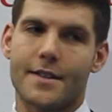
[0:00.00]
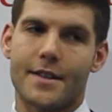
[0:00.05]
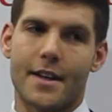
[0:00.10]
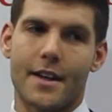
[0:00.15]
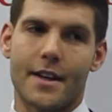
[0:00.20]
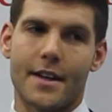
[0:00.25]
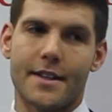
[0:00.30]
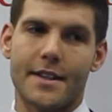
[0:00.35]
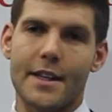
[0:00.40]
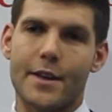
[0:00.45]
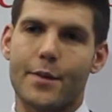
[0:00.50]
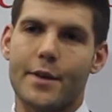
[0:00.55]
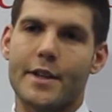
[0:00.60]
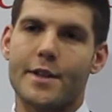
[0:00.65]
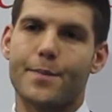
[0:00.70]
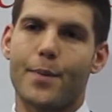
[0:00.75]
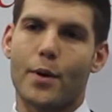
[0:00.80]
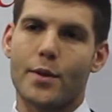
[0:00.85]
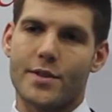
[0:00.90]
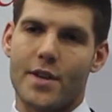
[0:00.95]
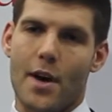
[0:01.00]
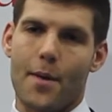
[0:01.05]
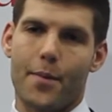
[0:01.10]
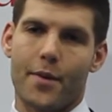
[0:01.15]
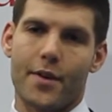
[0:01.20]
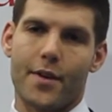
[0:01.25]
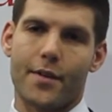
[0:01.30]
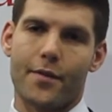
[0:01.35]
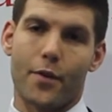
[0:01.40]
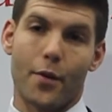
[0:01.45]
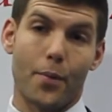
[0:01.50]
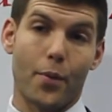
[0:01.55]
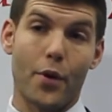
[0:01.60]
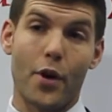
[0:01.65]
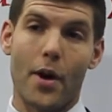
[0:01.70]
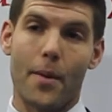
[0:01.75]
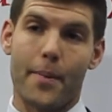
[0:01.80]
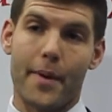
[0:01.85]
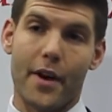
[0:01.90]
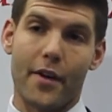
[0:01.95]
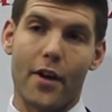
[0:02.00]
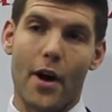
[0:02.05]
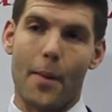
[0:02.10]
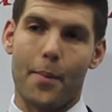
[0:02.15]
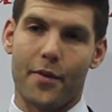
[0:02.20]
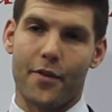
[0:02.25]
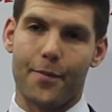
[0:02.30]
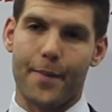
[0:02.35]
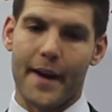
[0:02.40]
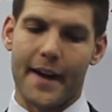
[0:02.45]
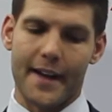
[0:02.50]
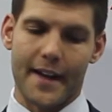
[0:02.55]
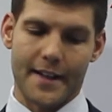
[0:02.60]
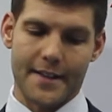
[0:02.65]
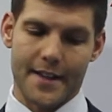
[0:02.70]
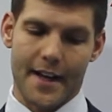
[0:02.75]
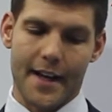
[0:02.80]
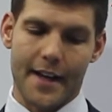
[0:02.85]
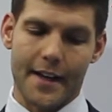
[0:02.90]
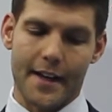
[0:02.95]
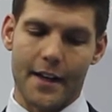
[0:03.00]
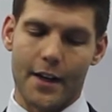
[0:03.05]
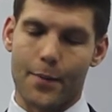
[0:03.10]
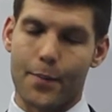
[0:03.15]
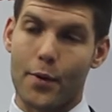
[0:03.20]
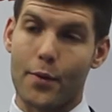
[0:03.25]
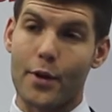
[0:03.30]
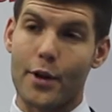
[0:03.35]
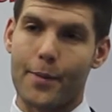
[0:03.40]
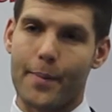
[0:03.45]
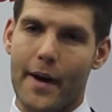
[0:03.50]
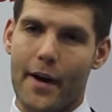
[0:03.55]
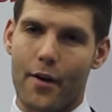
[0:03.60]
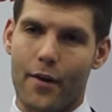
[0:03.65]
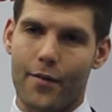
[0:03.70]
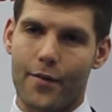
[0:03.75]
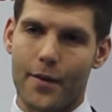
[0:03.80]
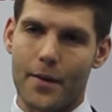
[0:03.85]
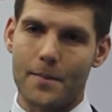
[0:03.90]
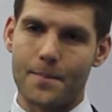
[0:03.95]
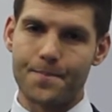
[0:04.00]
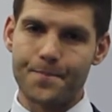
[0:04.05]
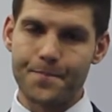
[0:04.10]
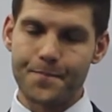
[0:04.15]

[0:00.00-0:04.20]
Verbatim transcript: to decrease postoperative or pre- perioperative pain anxiety could be really powerful.